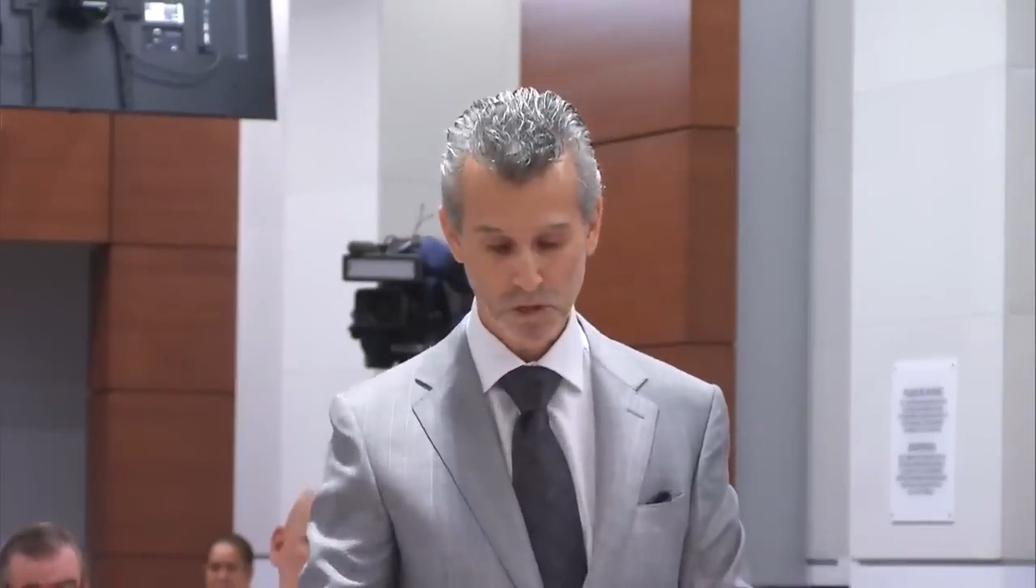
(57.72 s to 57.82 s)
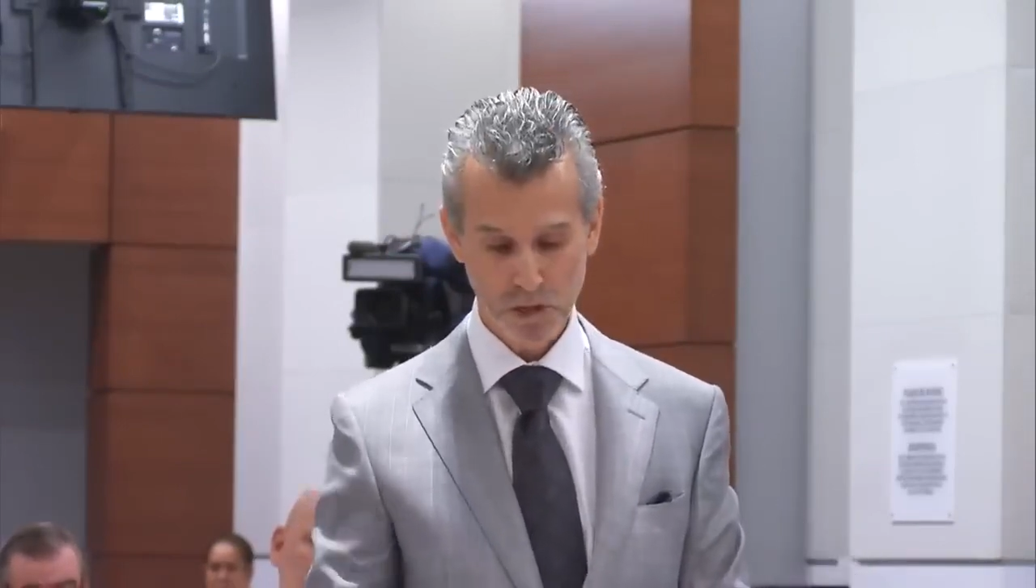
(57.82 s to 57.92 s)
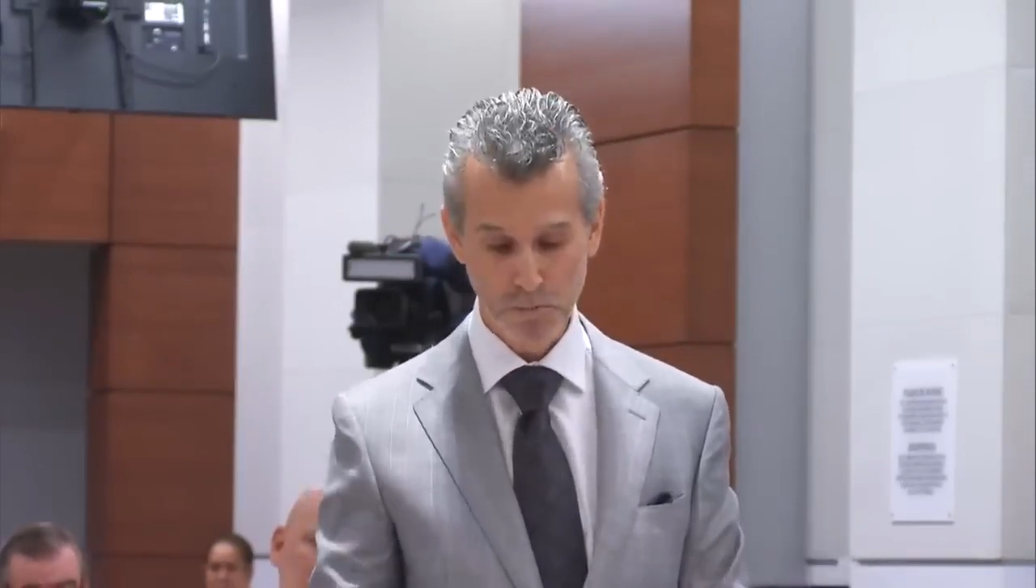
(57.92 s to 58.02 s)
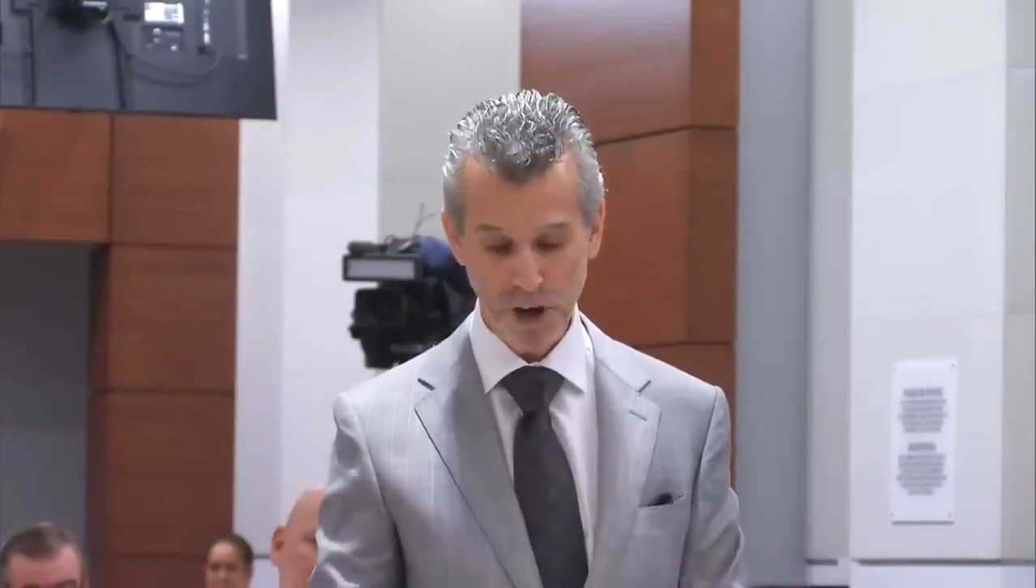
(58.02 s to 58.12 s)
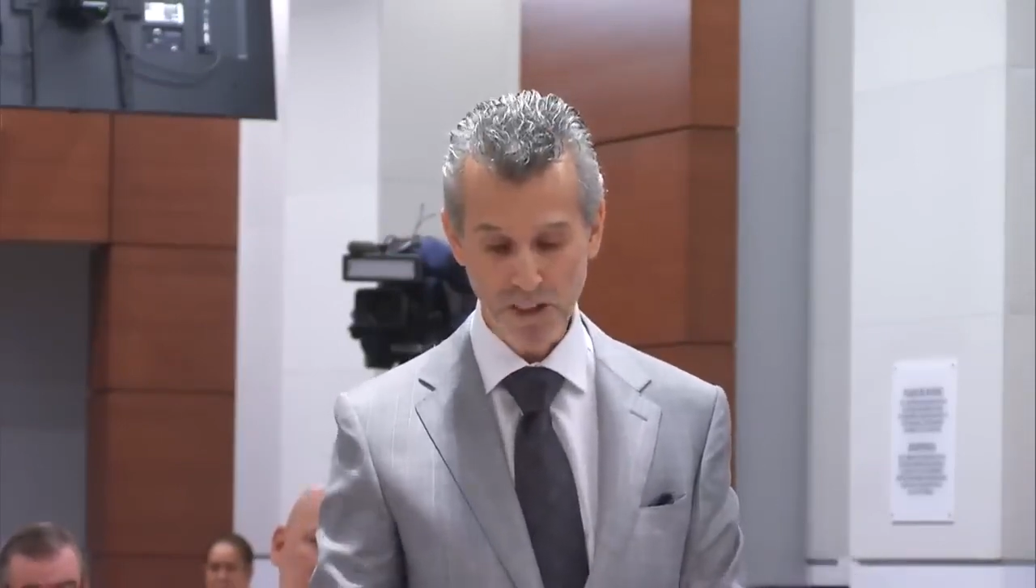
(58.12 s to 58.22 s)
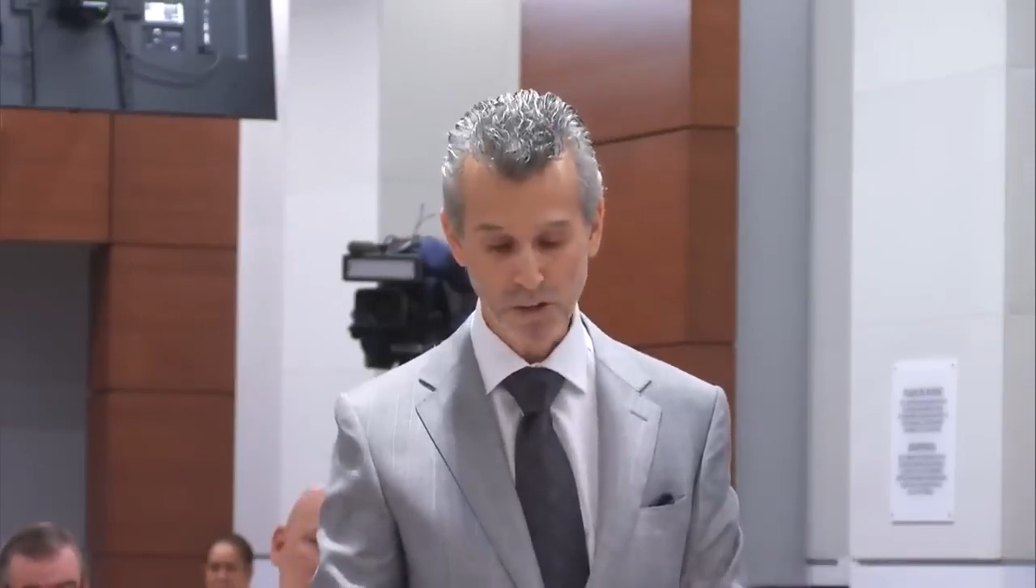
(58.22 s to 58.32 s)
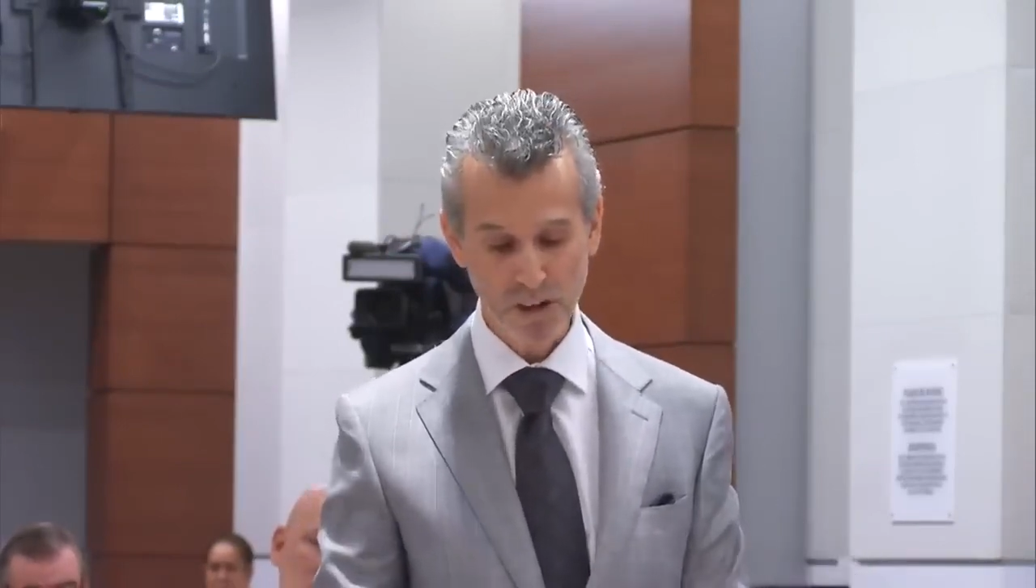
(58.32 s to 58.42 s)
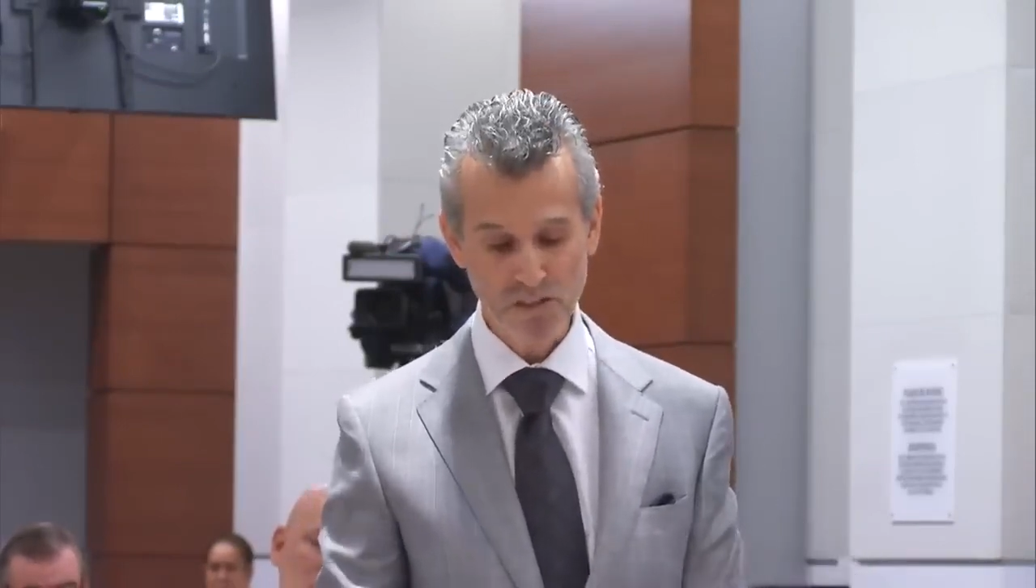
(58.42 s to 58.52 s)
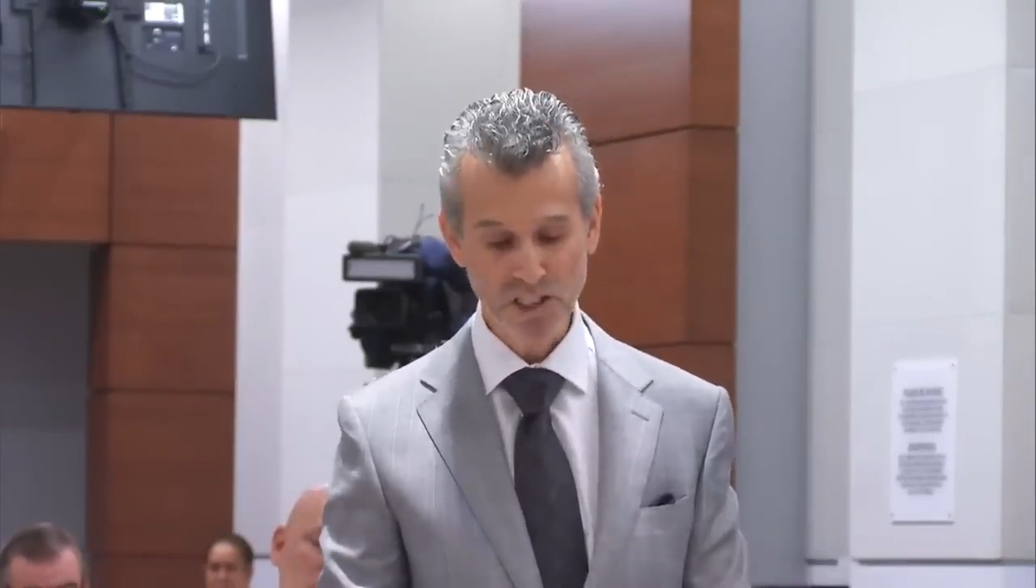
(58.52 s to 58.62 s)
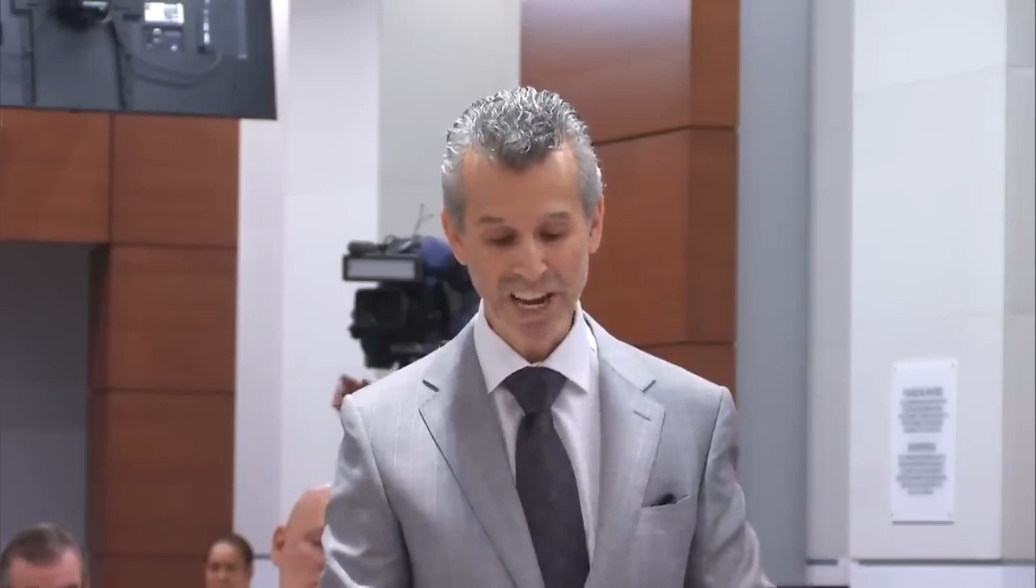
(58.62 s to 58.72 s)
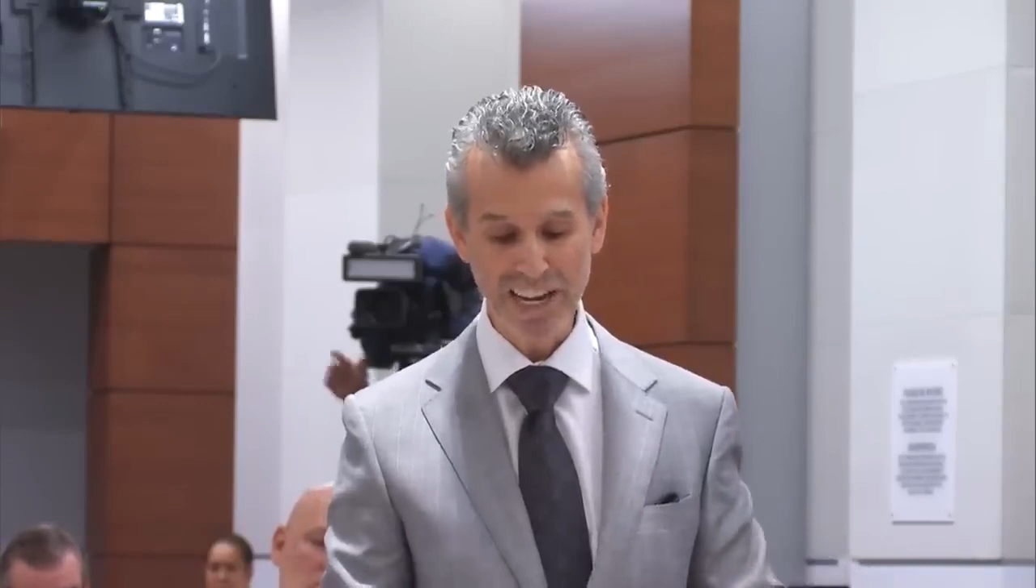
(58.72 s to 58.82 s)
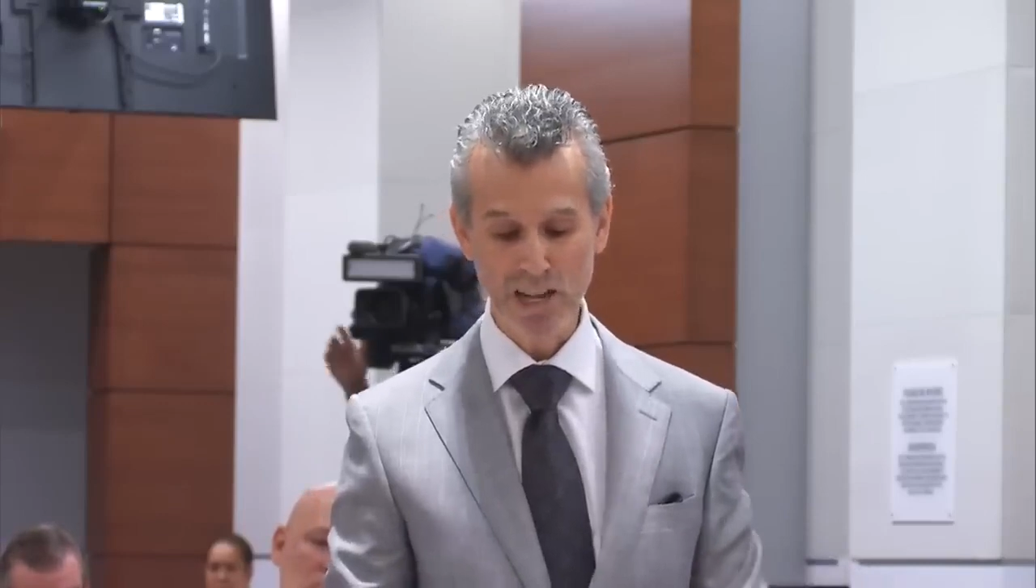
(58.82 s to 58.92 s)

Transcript: the mother of Sandy